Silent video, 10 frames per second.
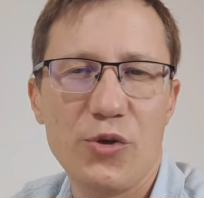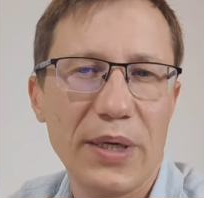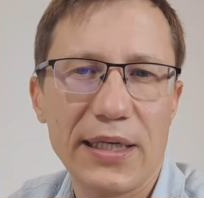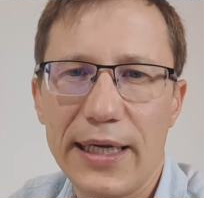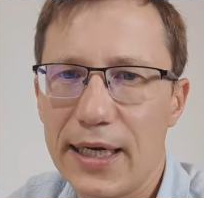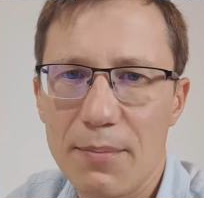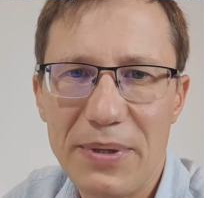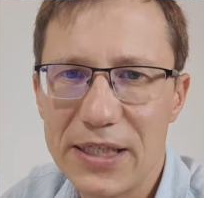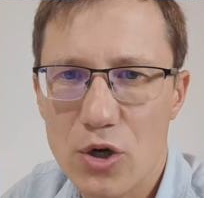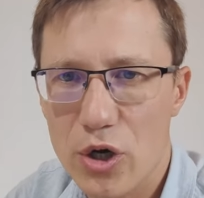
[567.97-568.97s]
To be clear,
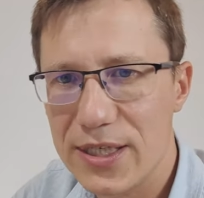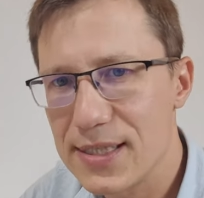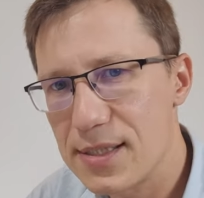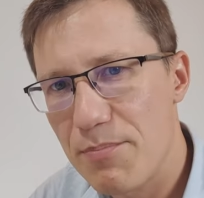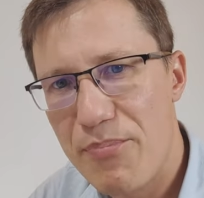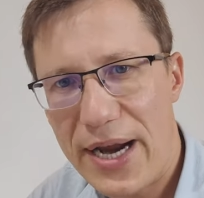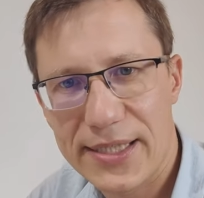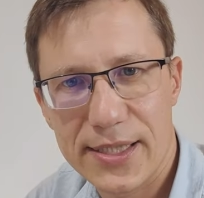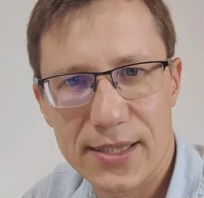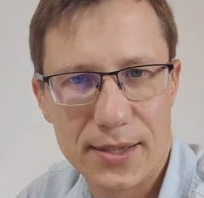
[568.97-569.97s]
Bitcoin doesn't
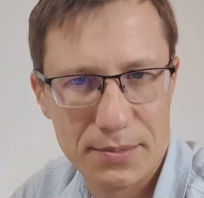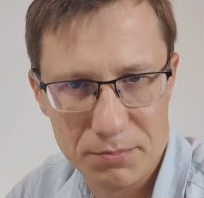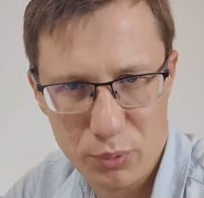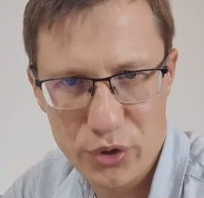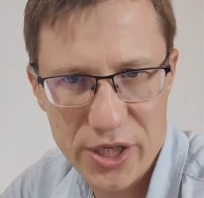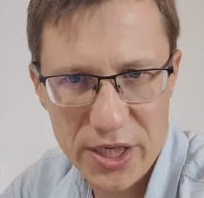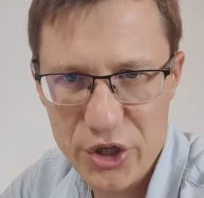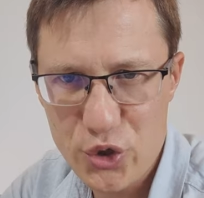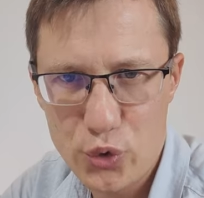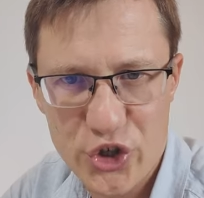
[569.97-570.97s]
practice putting
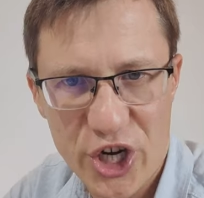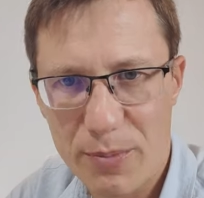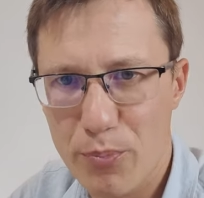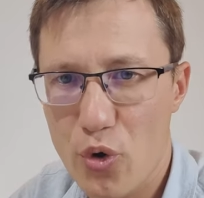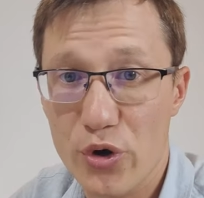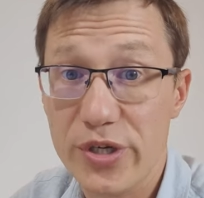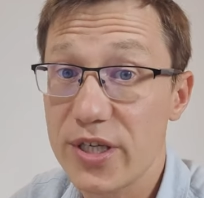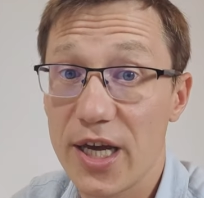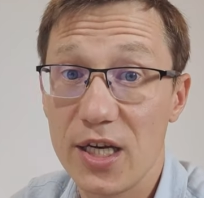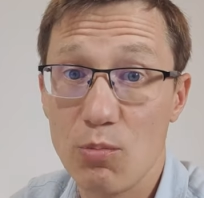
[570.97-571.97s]
new
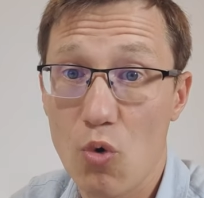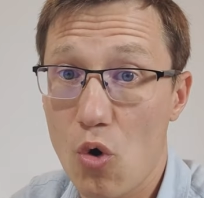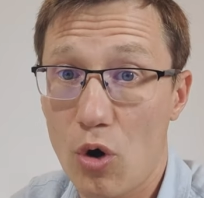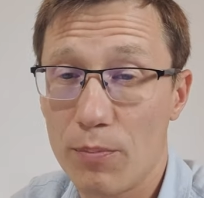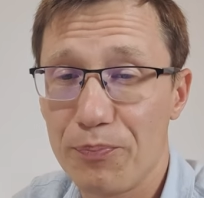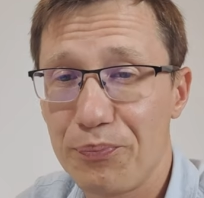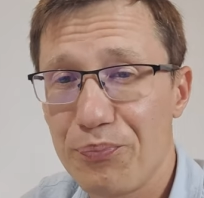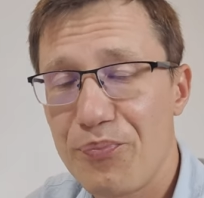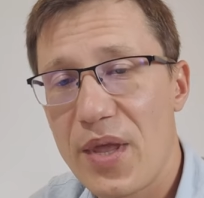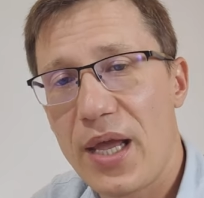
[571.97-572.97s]
checkpoints anymore
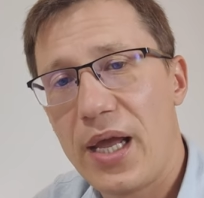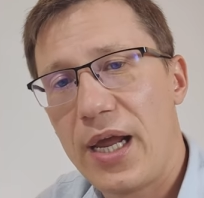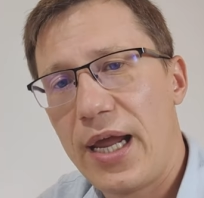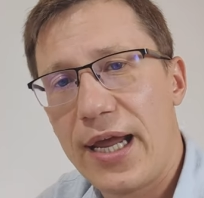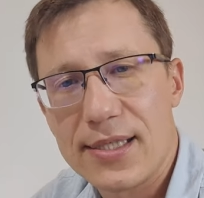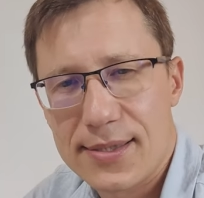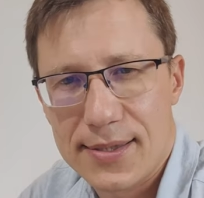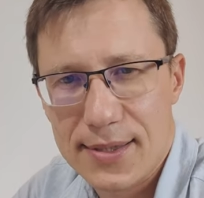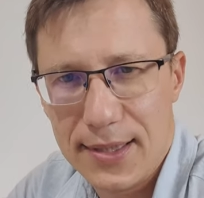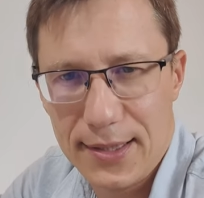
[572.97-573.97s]

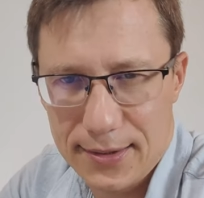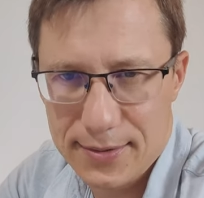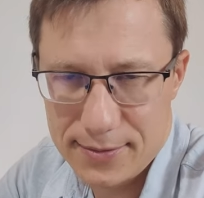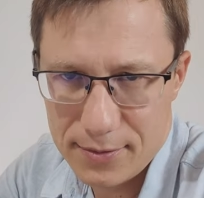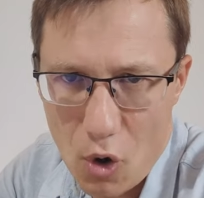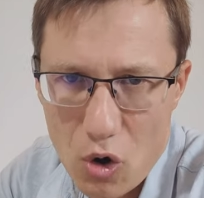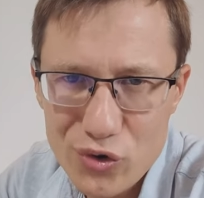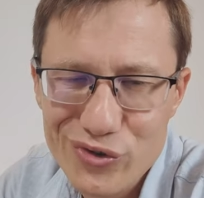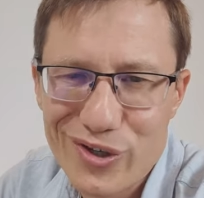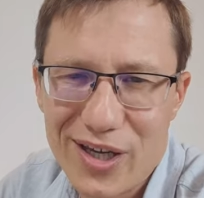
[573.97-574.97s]
as it
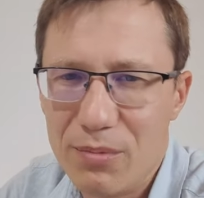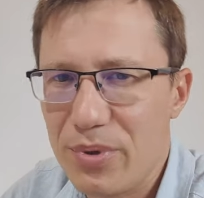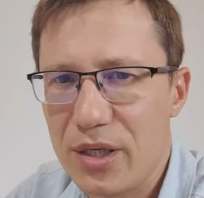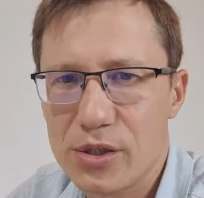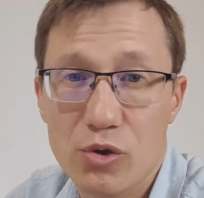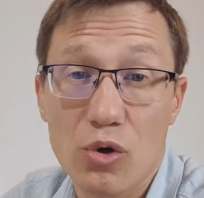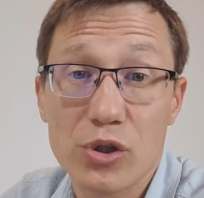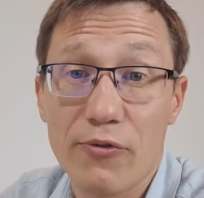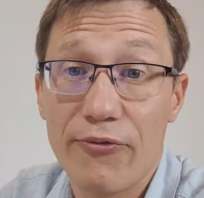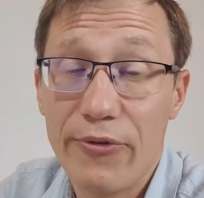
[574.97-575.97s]
also can be a
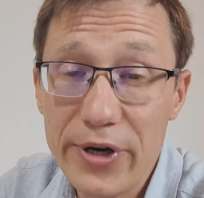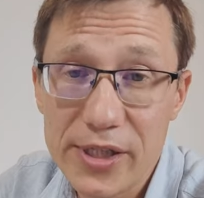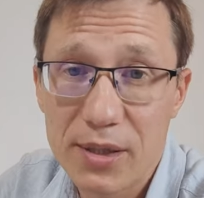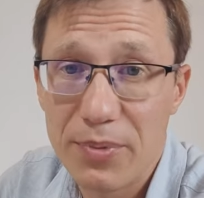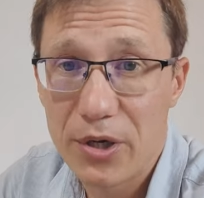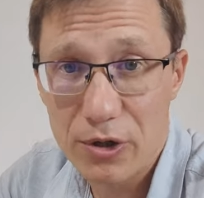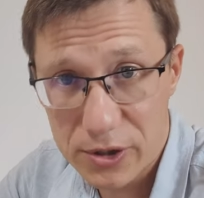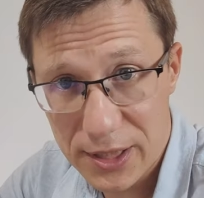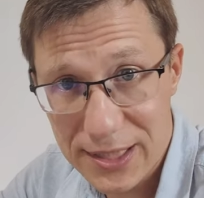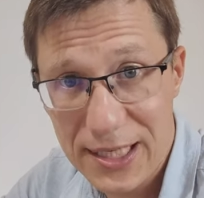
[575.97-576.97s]
source of risk
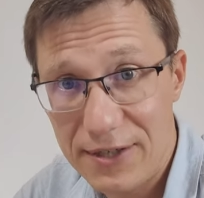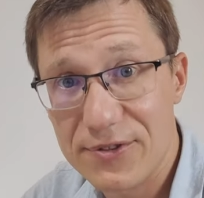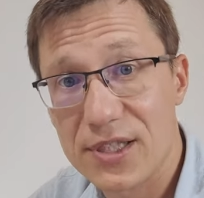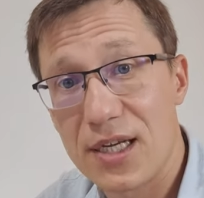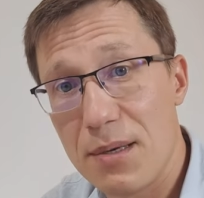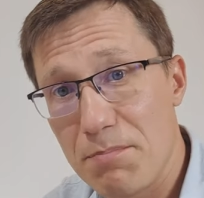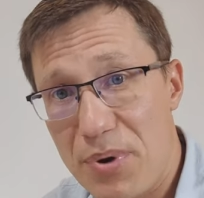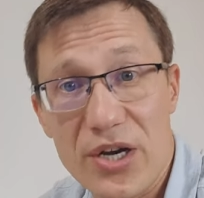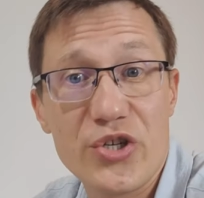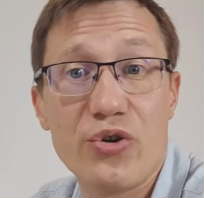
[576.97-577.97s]
because it gives a
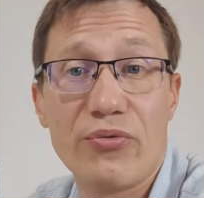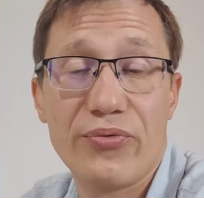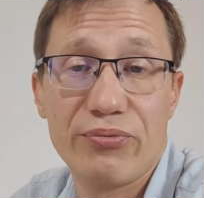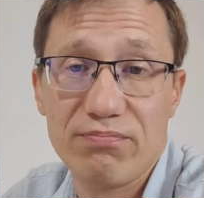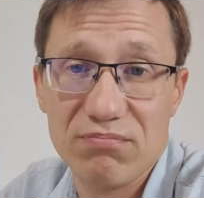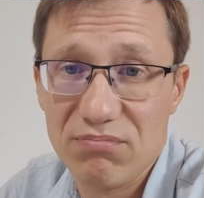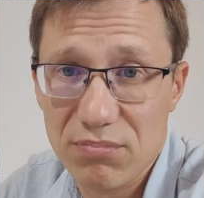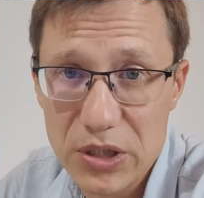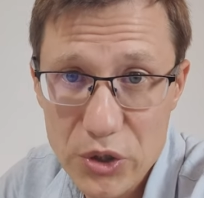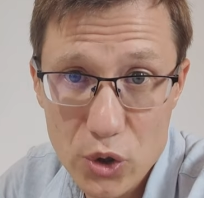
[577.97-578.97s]
bunch of
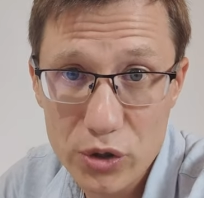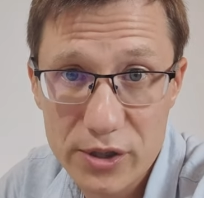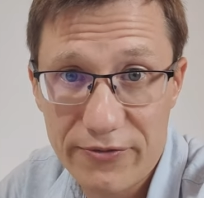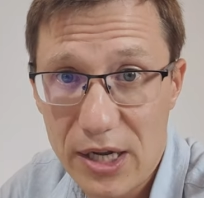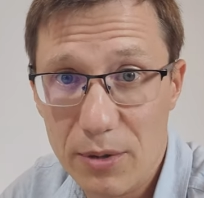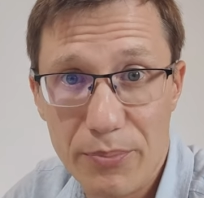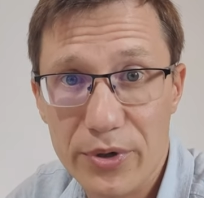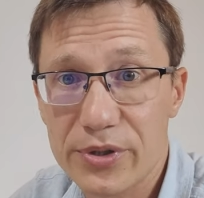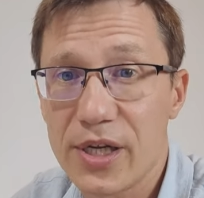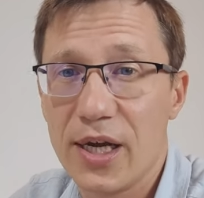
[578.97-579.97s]
code
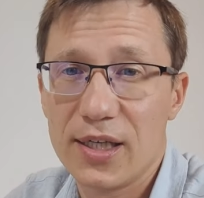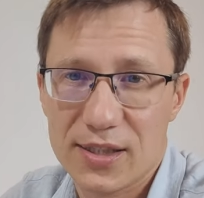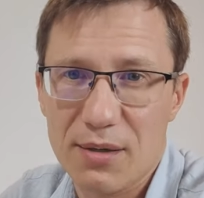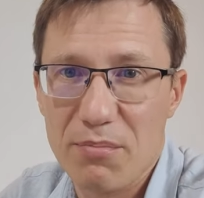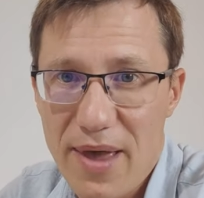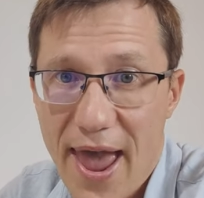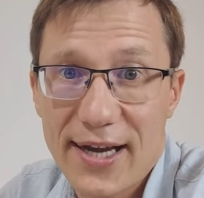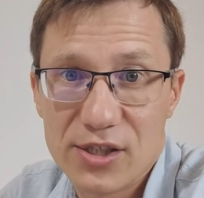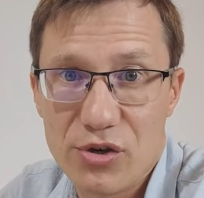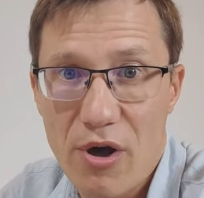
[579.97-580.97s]
developers some
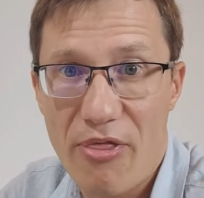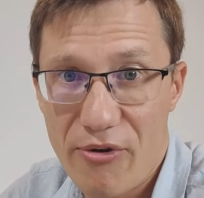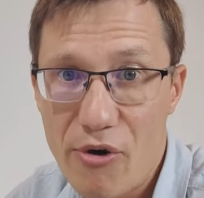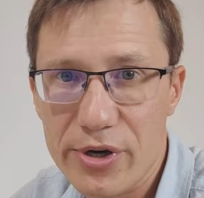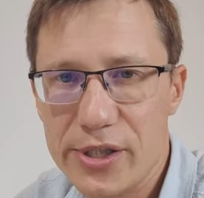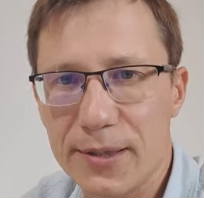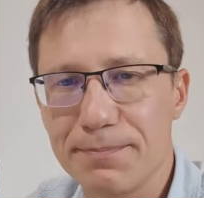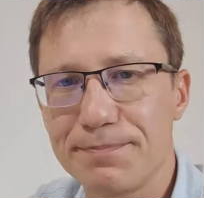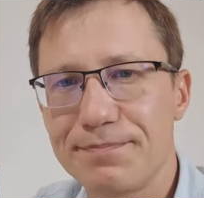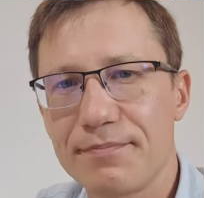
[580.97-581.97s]
extra authority.